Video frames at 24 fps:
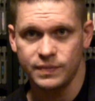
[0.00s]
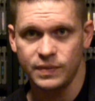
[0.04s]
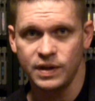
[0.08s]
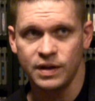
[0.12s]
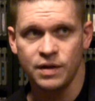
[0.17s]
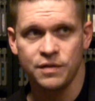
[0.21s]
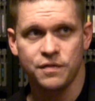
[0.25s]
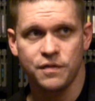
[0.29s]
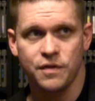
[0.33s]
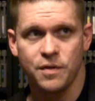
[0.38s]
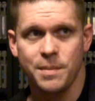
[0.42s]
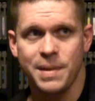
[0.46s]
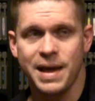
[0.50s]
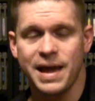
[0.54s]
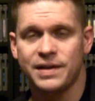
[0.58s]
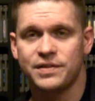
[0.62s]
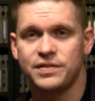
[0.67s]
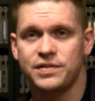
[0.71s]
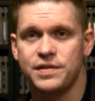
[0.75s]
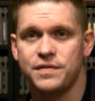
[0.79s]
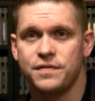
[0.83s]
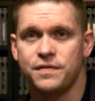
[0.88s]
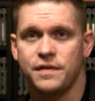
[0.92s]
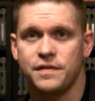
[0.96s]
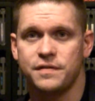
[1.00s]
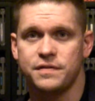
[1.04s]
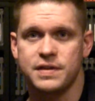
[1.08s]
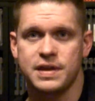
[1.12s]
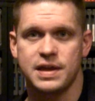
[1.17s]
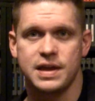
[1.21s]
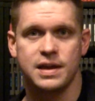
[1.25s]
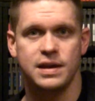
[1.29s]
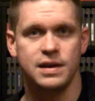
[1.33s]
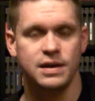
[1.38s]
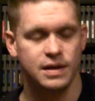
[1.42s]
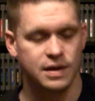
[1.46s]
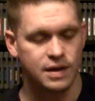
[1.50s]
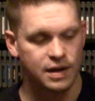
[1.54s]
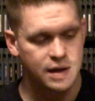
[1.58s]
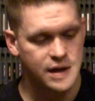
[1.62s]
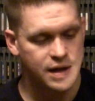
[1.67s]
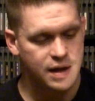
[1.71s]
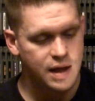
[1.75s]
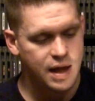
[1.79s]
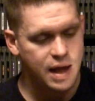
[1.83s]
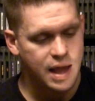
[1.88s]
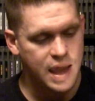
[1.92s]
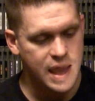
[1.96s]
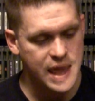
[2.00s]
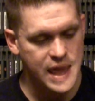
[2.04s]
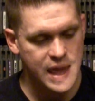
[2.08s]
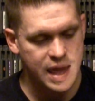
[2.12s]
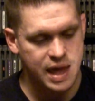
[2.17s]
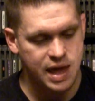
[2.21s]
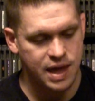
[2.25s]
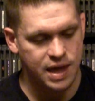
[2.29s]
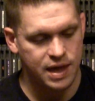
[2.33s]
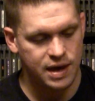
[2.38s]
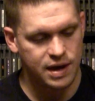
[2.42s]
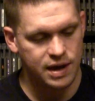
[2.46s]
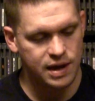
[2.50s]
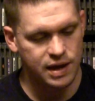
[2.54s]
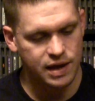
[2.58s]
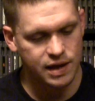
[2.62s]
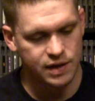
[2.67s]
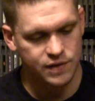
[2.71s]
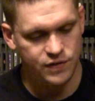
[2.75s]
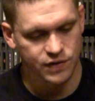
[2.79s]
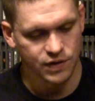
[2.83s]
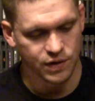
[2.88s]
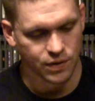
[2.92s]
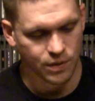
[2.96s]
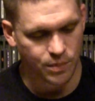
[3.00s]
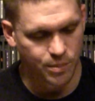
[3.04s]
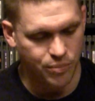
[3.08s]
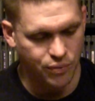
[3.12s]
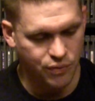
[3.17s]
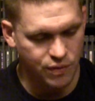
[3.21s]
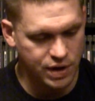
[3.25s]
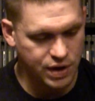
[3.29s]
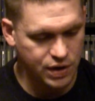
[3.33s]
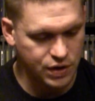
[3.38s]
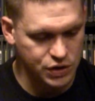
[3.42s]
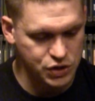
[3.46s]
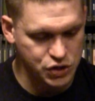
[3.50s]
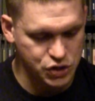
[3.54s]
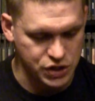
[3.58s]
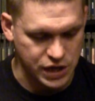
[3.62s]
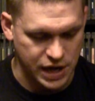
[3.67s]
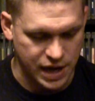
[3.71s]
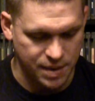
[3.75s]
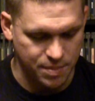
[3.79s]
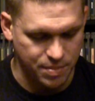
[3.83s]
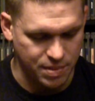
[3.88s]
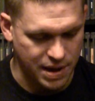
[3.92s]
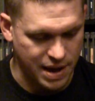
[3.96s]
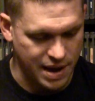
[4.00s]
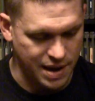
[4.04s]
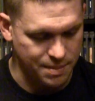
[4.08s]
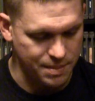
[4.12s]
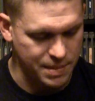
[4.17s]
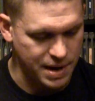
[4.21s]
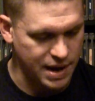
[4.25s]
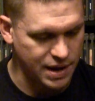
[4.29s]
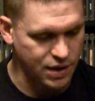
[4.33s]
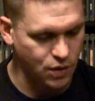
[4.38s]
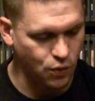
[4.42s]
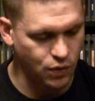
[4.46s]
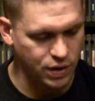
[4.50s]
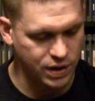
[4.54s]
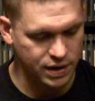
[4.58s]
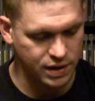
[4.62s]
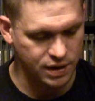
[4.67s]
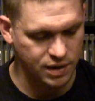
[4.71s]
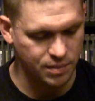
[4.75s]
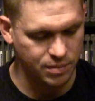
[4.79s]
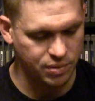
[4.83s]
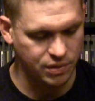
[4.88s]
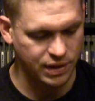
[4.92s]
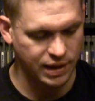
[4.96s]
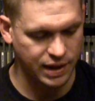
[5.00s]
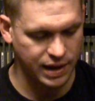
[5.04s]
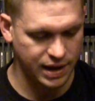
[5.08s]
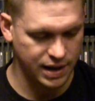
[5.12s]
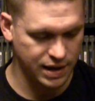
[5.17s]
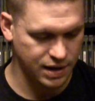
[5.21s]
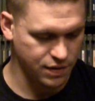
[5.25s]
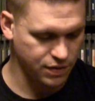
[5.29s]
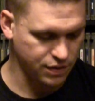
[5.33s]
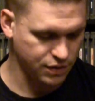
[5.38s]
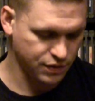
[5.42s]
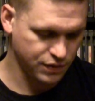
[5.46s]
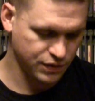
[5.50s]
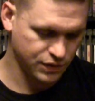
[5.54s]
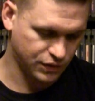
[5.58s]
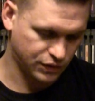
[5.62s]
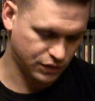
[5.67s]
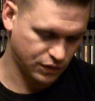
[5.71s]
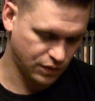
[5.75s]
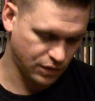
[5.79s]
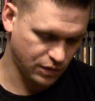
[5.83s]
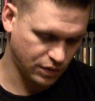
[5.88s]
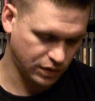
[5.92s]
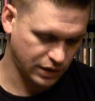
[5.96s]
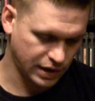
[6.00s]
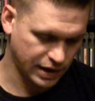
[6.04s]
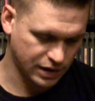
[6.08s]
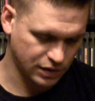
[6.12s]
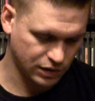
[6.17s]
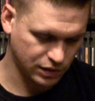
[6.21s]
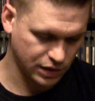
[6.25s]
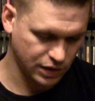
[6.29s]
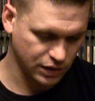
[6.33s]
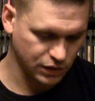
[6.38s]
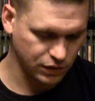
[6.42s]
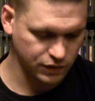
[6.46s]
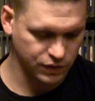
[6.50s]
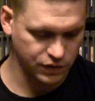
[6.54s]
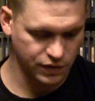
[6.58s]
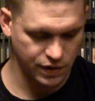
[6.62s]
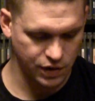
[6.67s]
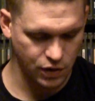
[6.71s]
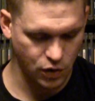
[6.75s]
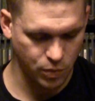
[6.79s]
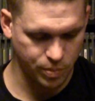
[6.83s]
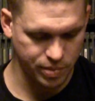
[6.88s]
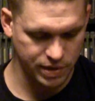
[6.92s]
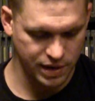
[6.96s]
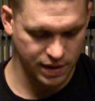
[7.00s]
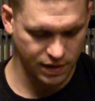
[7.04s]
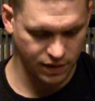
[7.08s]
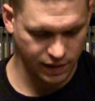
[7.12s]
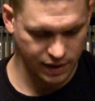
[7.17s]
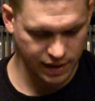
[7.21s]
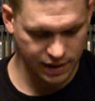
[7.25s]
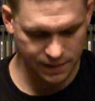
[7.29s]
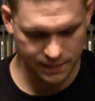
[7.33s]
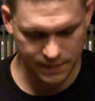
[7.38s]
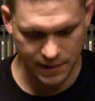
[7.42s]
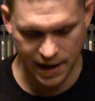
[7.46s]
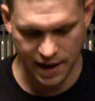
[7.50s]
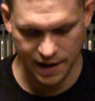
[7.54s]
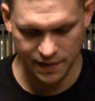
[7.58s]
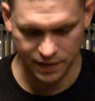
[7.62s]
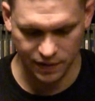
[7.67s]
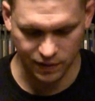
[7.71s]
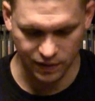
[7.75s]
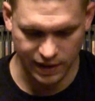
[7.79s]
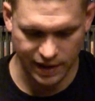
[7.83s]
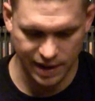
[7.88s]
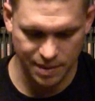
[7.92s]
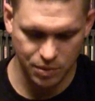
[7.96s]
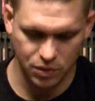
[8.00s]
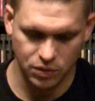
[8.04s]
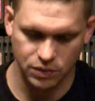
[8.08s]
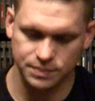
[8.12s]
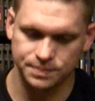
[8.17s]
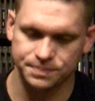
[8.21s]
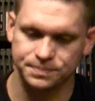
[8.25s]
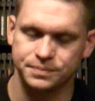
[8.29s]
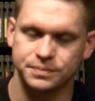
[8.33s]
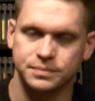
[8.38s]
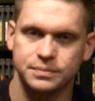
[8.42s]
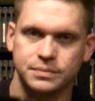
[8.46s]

for Maxi 15, and it's in pretty good shape. I'm not going to complain. There's like little to no peeling on the label,